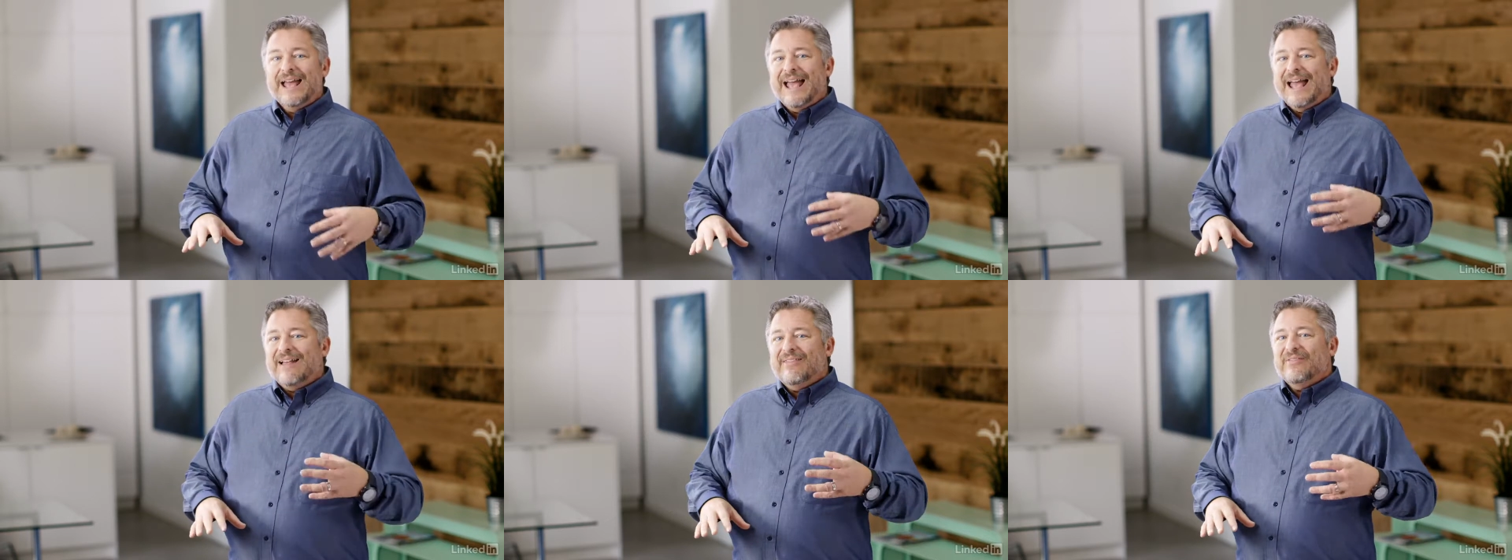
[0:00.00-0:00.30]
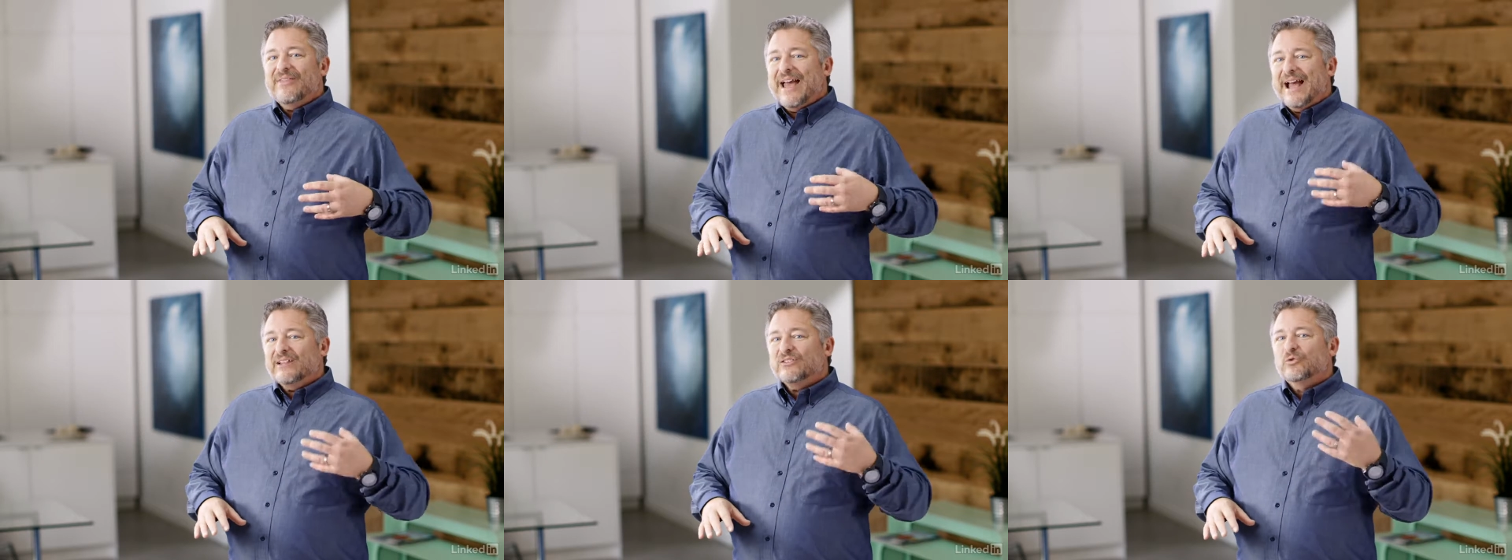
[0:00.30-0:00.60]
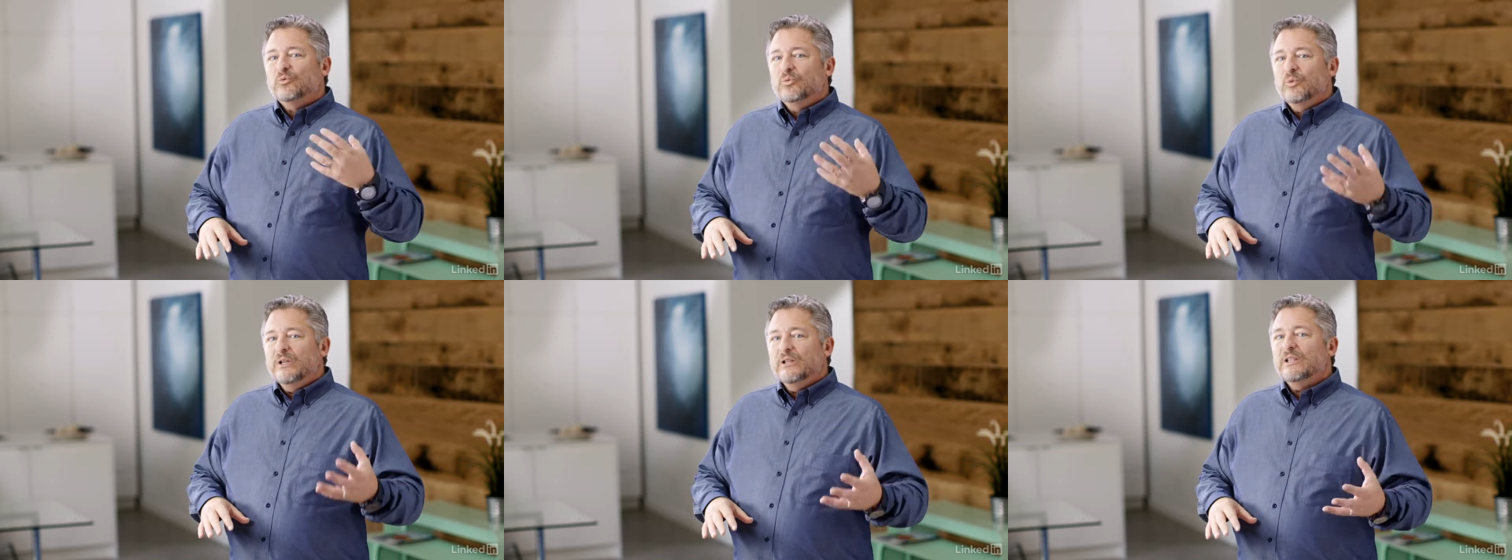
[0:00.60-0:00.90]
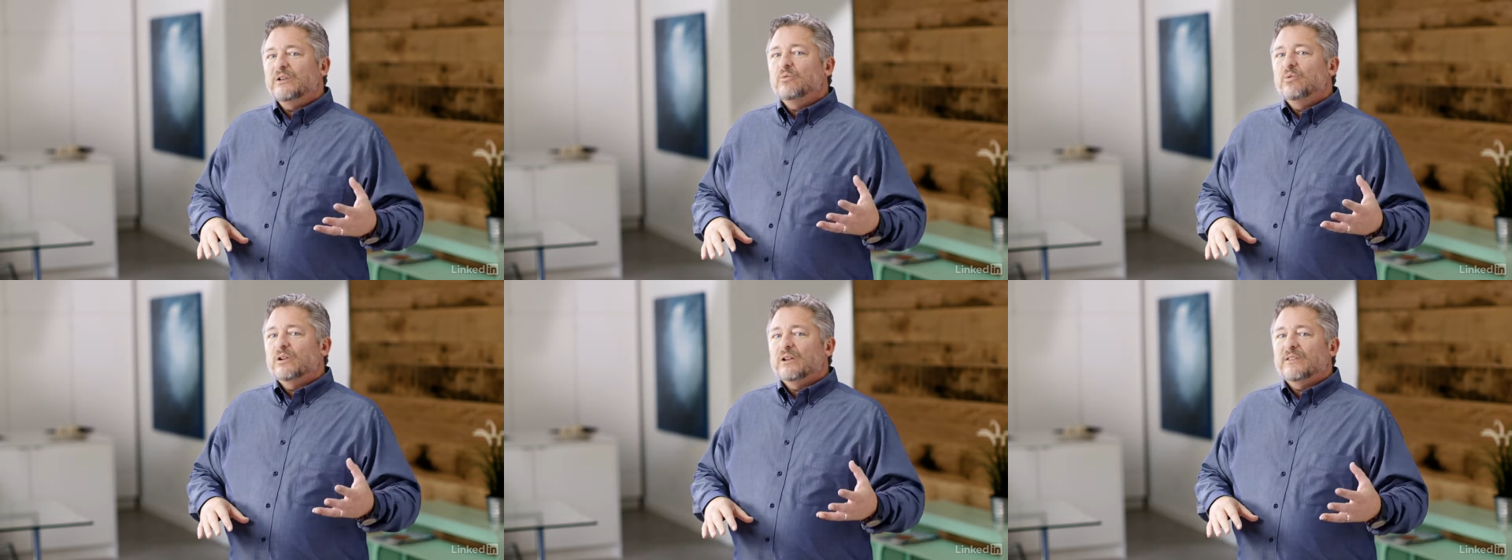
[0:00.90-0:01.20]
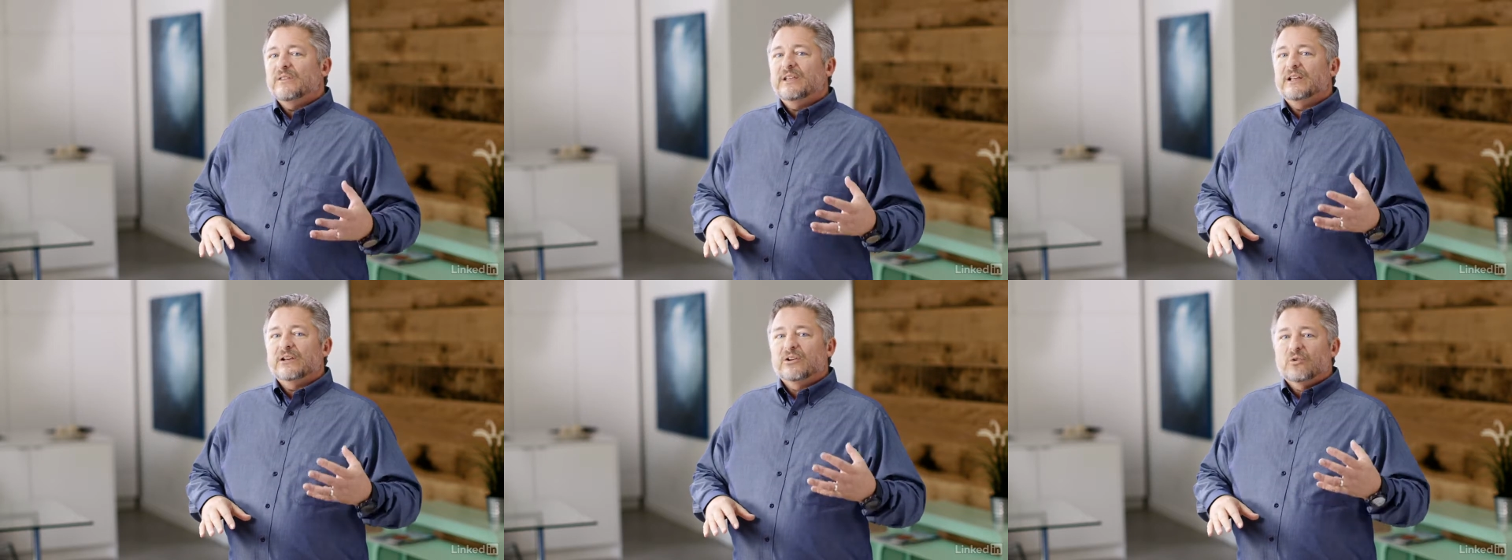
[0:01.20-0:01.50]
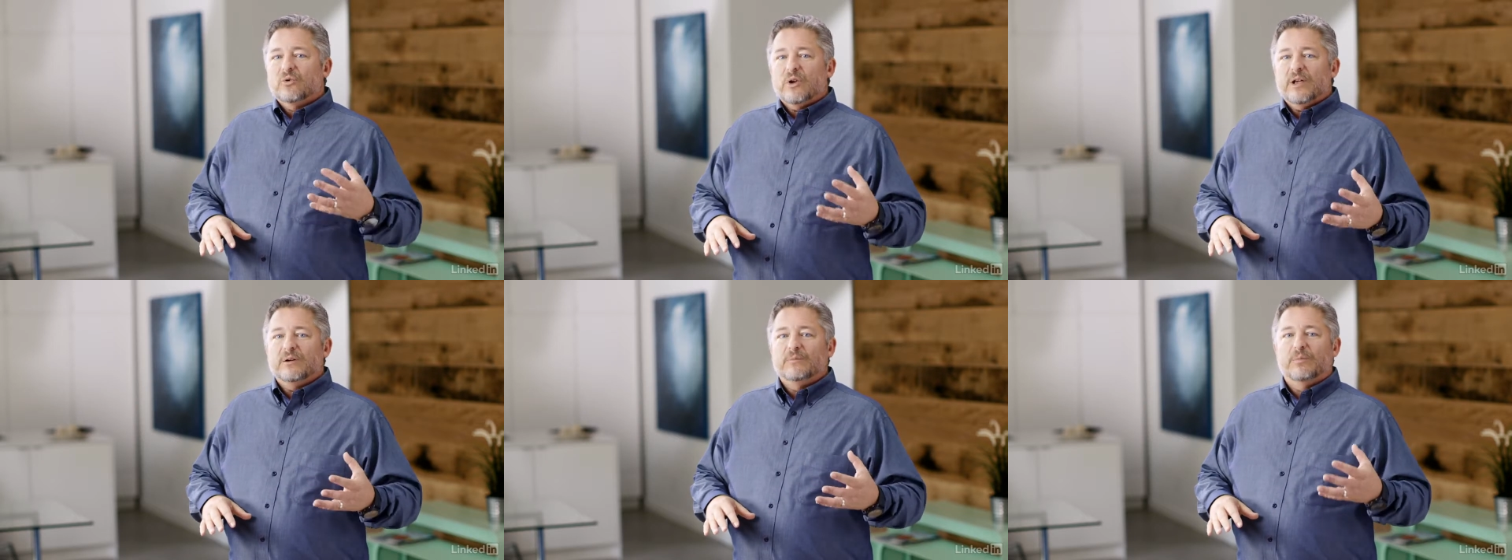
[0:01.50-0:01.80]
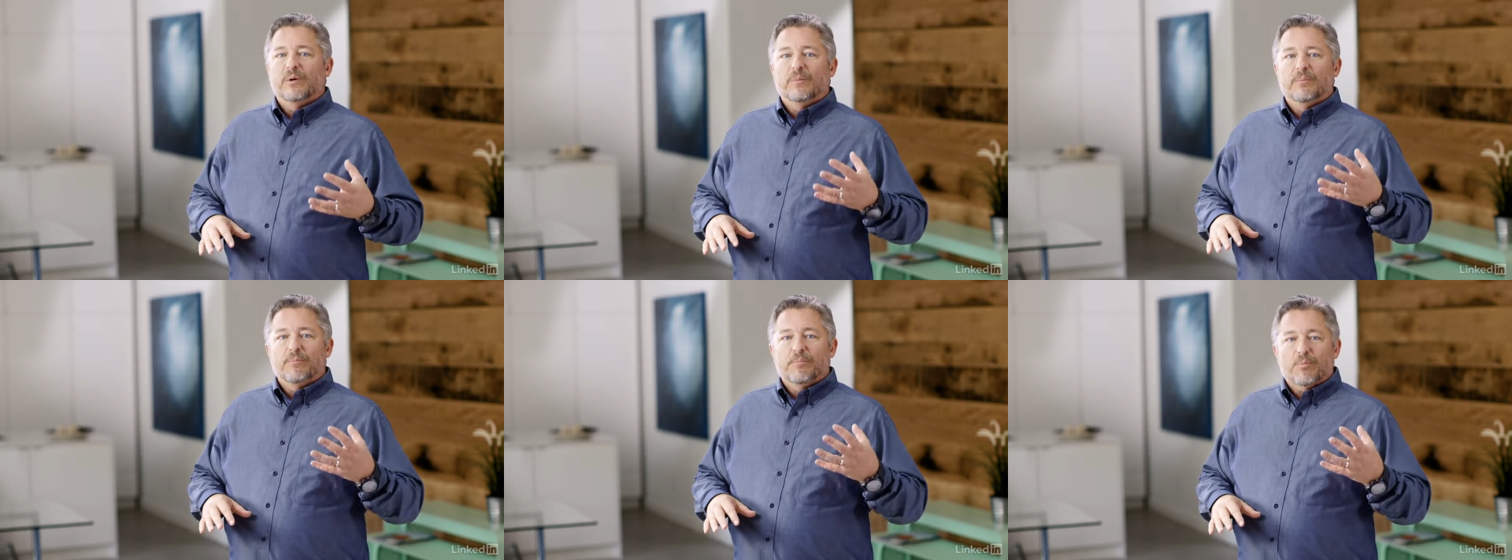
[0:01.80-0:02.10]
And that's really one of the
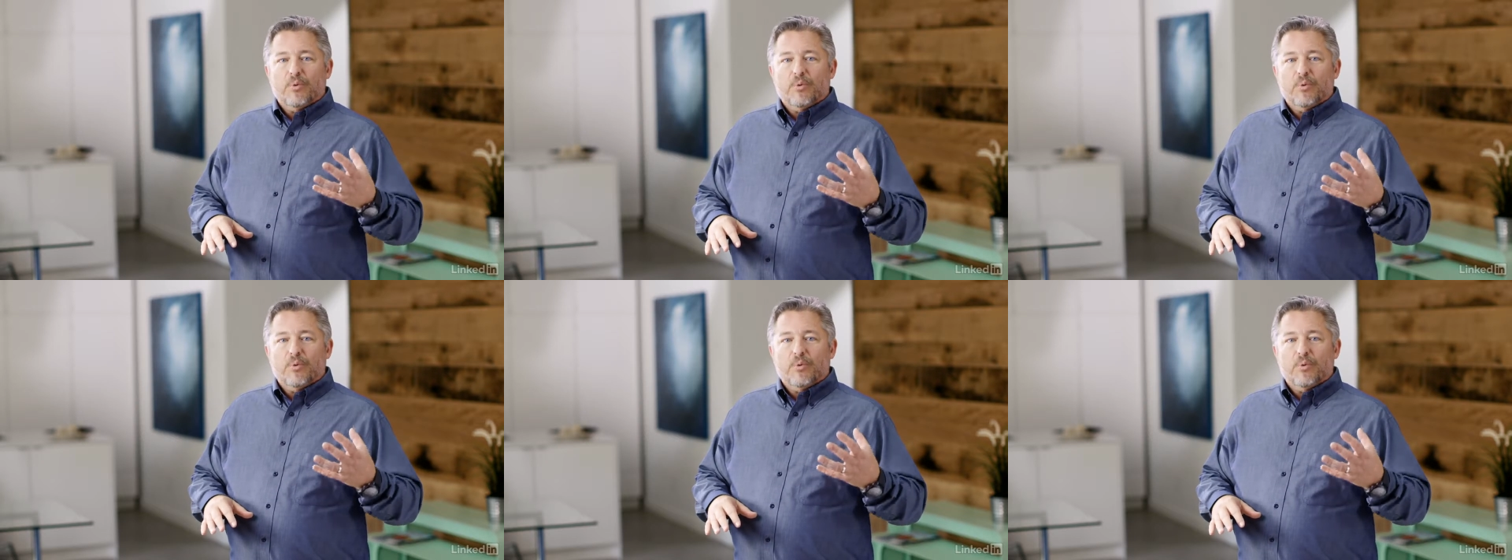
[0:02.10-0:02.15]
incredible